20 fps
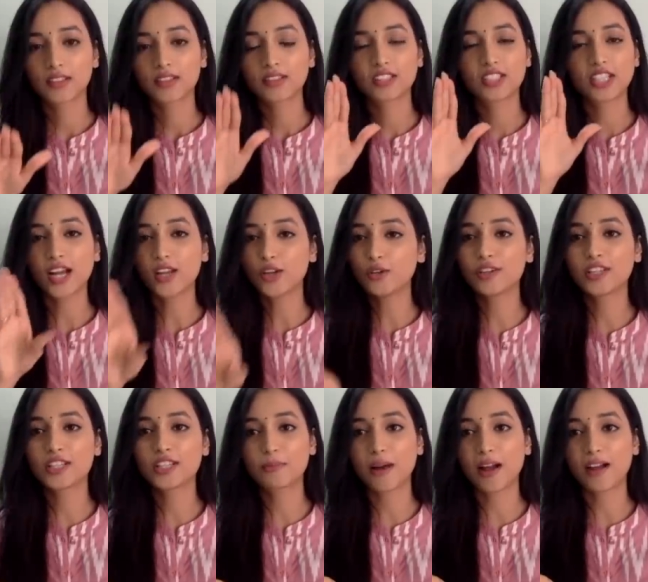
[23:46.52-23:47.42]
Janu
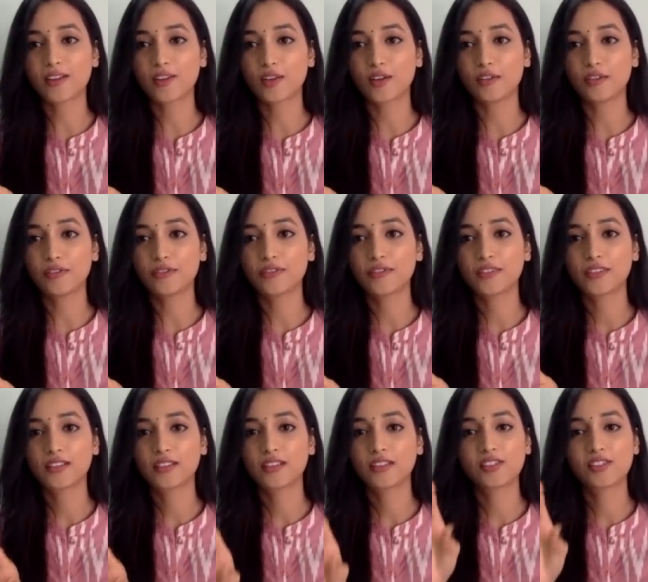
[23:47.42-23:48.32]
is part of.
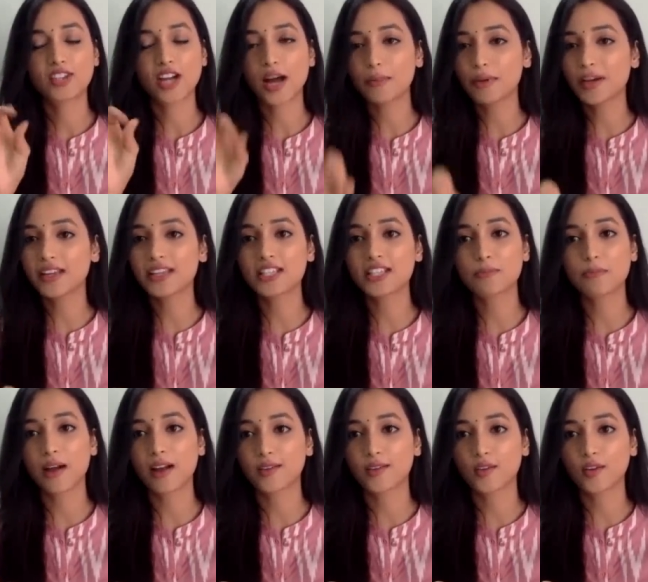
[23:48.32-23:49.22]
Drama is
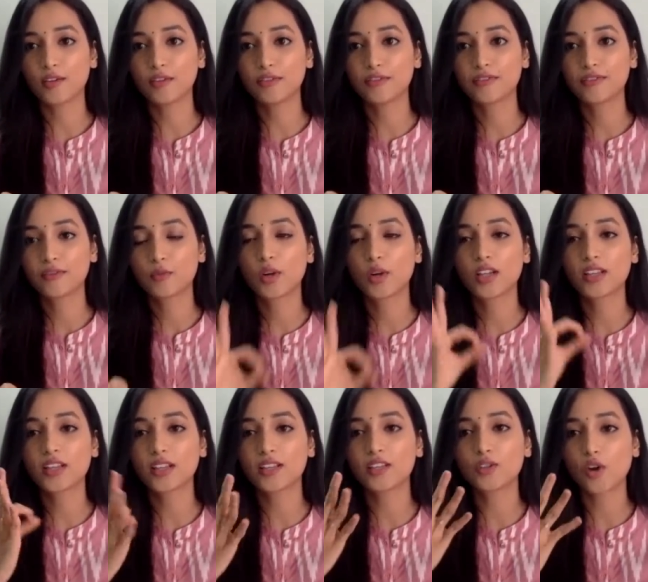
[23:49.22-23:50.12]
part of. What are
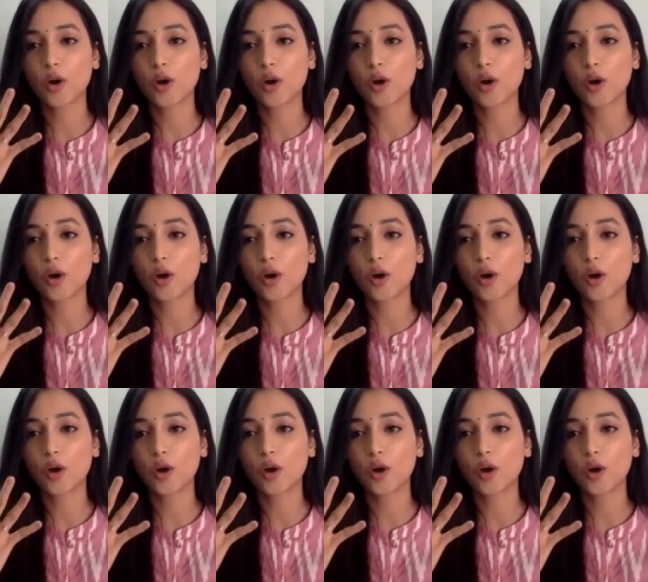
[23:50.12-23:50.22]
the other two